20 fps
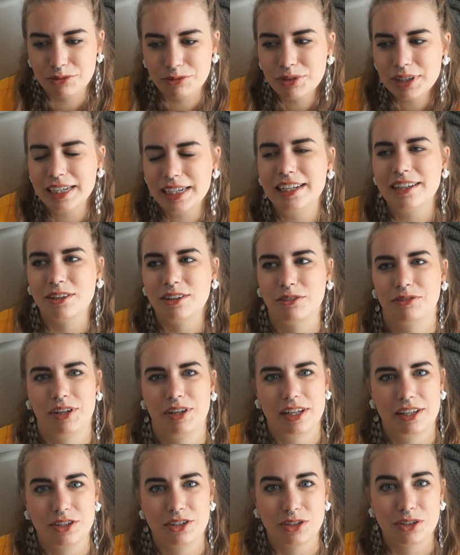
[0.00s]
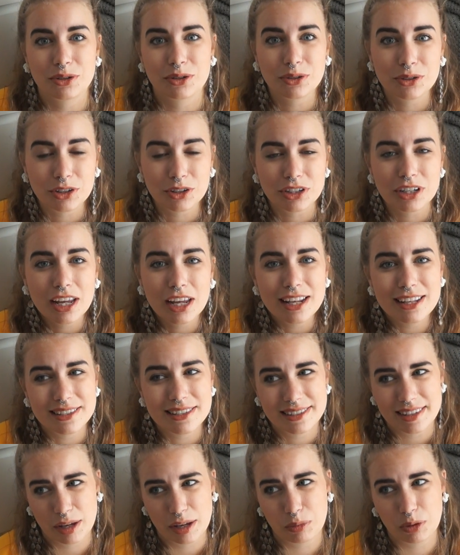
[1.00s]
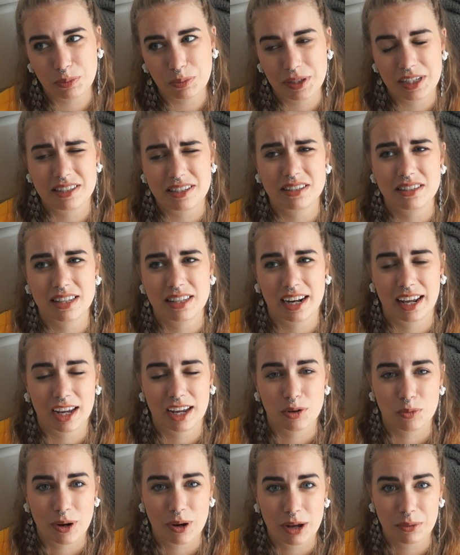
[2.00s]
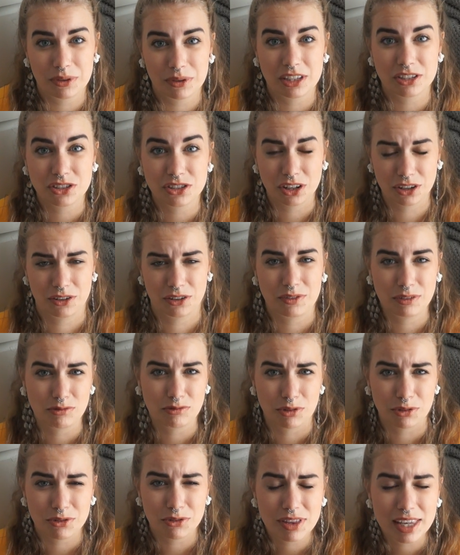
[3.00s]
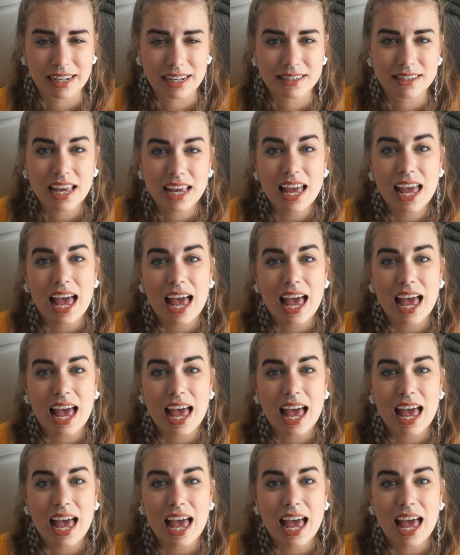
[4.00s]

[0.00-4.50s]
really loving, you know, good staple pieces that I can wear with a ton of different things,